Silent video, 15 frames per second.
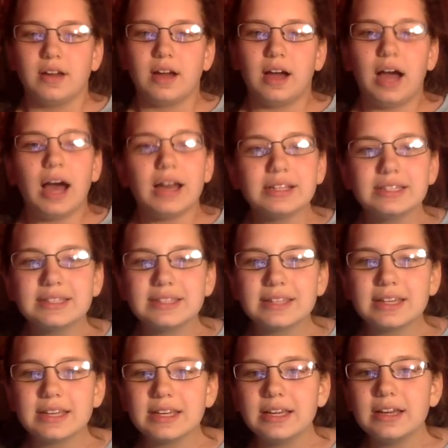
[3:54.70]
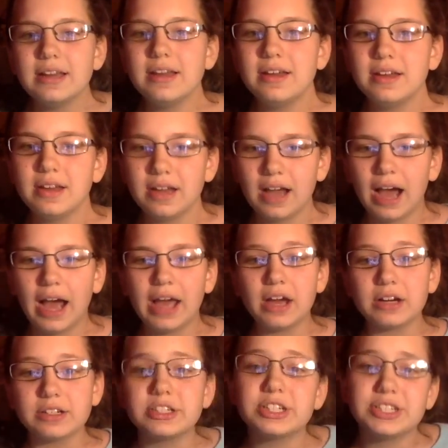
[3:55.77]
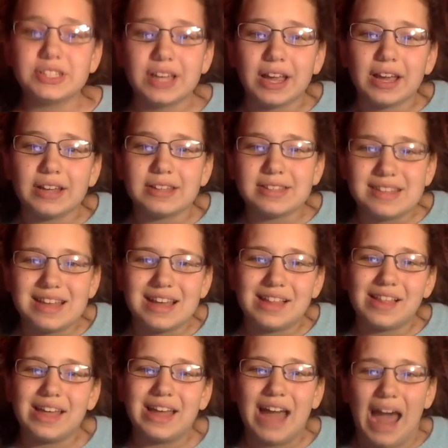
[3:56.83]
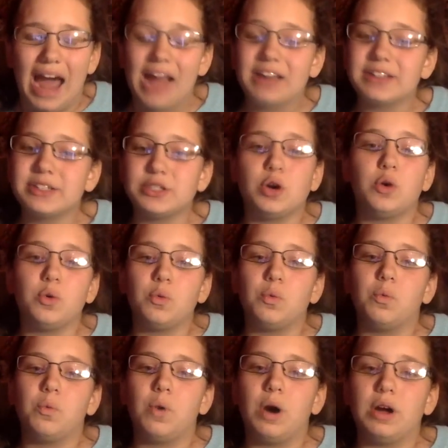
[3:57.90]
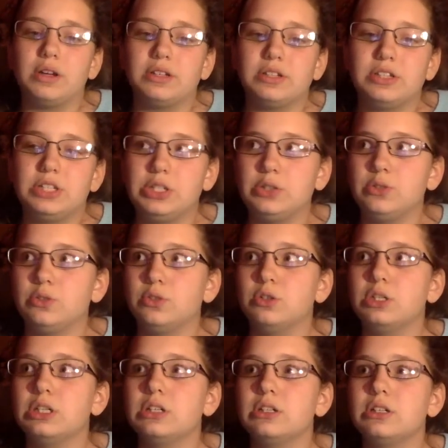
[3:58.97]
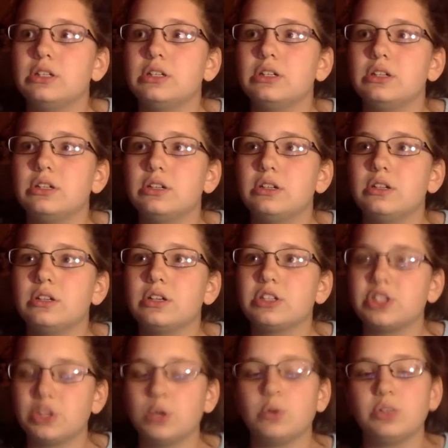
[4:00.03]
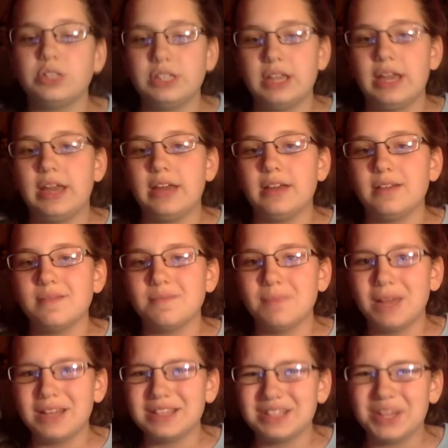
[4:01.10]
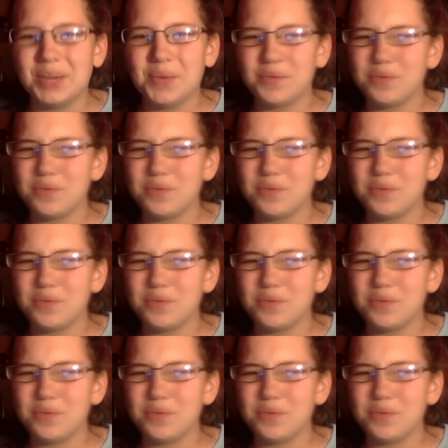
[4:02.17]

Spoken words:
honestly, I understand saying like I don't want to associate myself